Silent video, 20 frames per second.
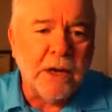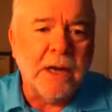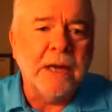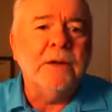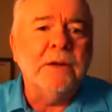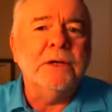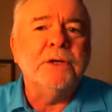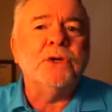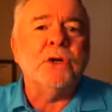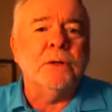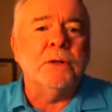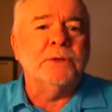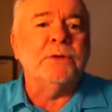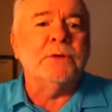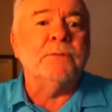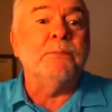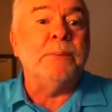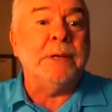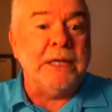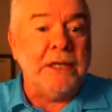in terms
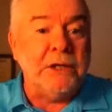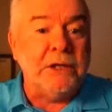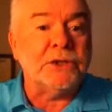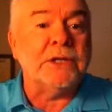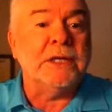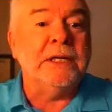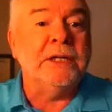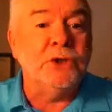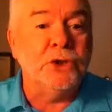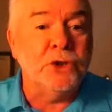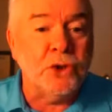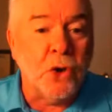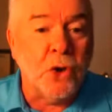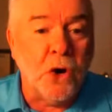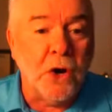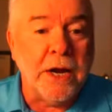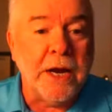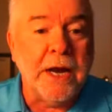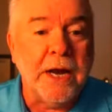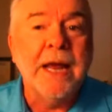of peace and
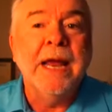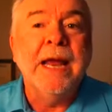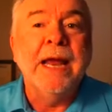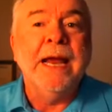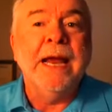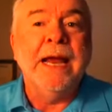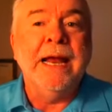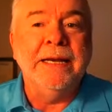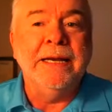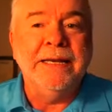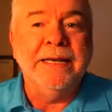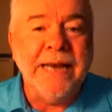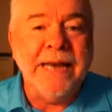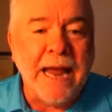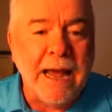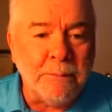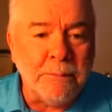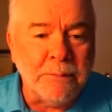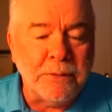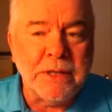joy and
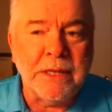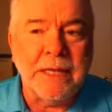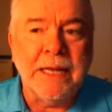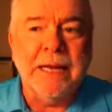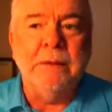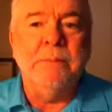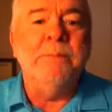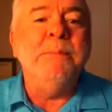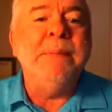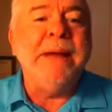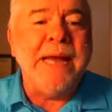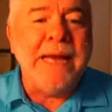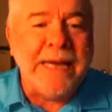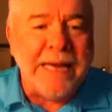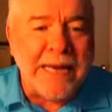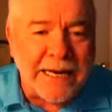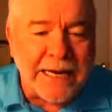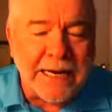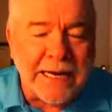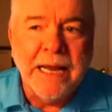depth and
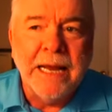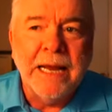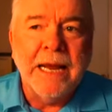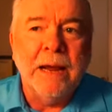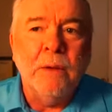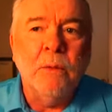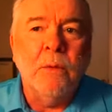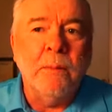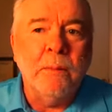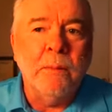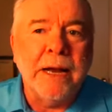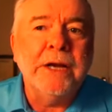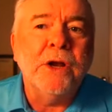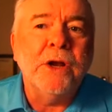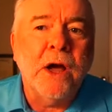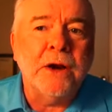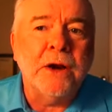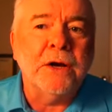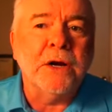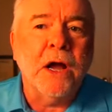meaning and what my
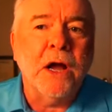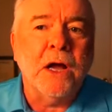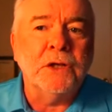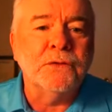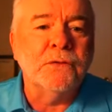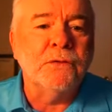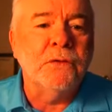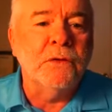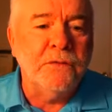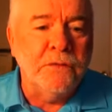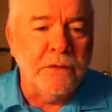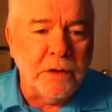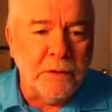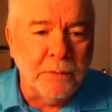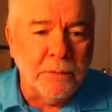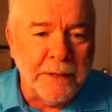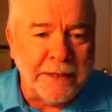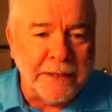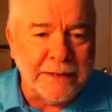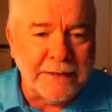daughter calls
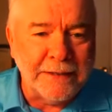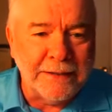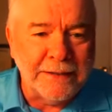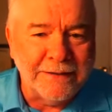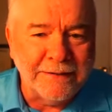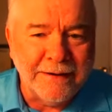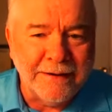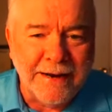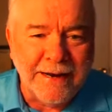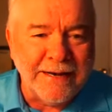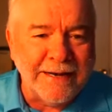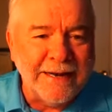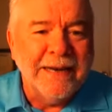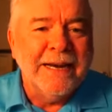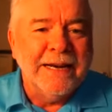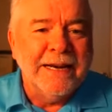fulfillment, right? Yeah.